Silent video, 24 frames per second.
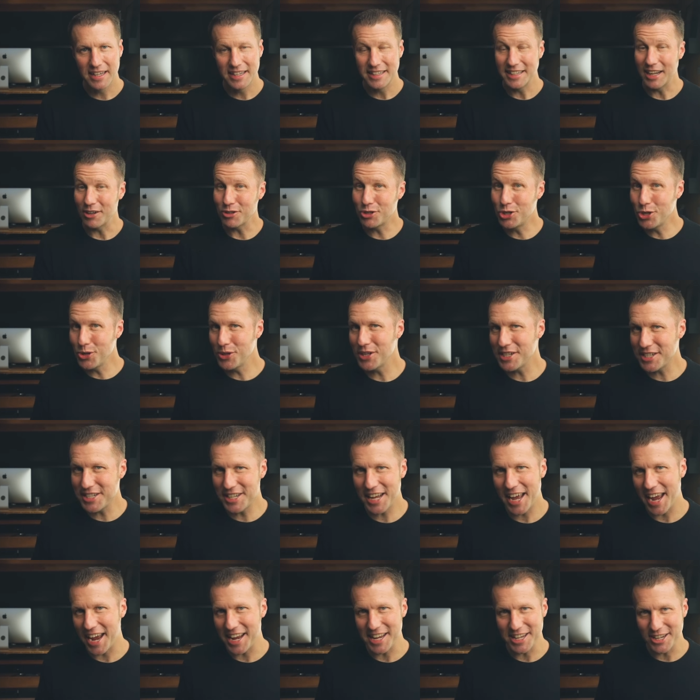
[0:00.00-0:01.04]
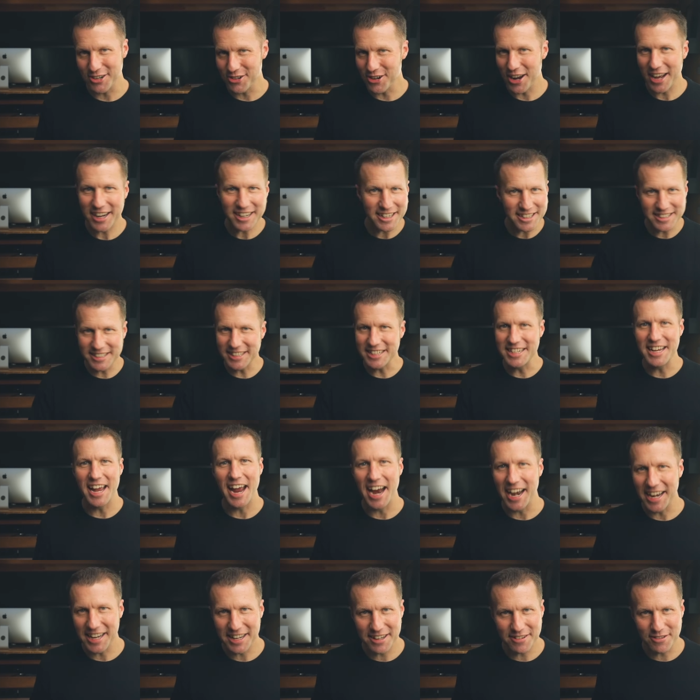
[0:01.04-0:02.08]
Now to this day, you're not gonna see
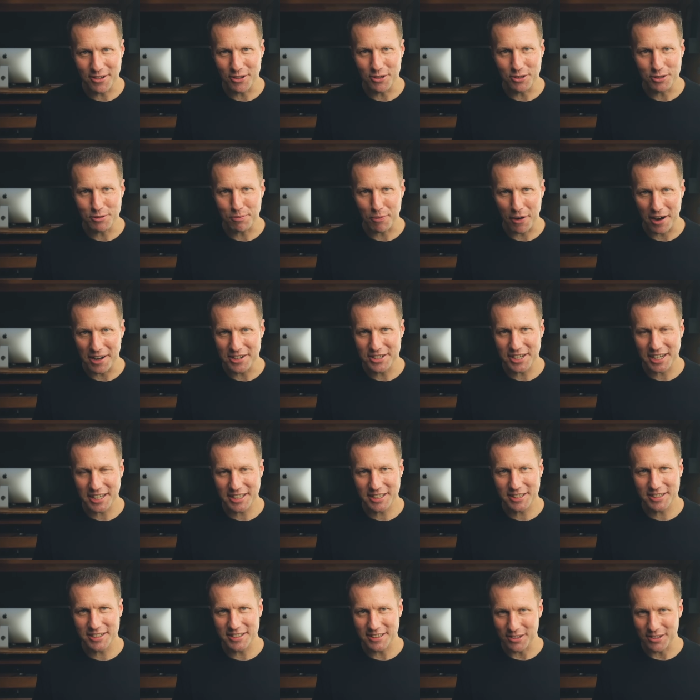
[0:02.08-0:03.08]
any of those projects,